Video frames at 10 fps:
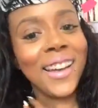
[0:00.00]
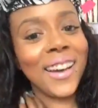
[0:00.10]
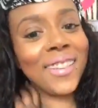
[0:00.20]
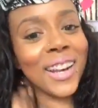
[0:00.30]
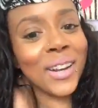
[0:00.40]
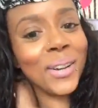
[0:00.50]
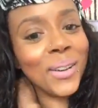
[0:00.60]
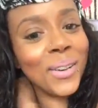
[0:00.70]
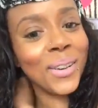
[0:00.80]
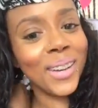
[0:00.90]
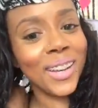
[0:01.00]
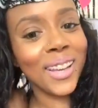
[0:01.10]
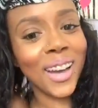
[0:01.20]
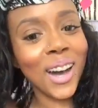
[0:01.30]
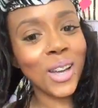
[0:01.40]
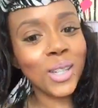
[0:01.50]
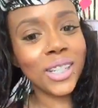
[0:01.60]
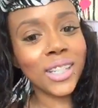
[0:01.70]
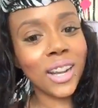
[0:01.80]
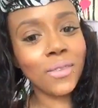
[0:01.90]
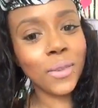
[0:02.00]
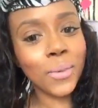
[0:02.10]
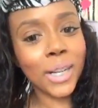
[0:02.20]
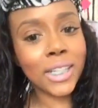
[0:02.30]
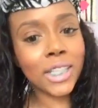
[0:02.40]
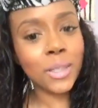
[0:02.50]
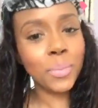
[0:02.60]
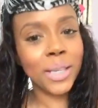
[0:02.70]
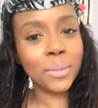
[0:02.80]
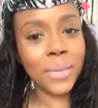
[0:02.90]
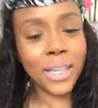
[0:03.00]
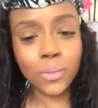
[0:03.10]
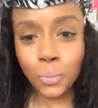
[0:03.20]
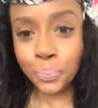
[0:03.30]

All right, cool. Oh, you just got off of work just being me?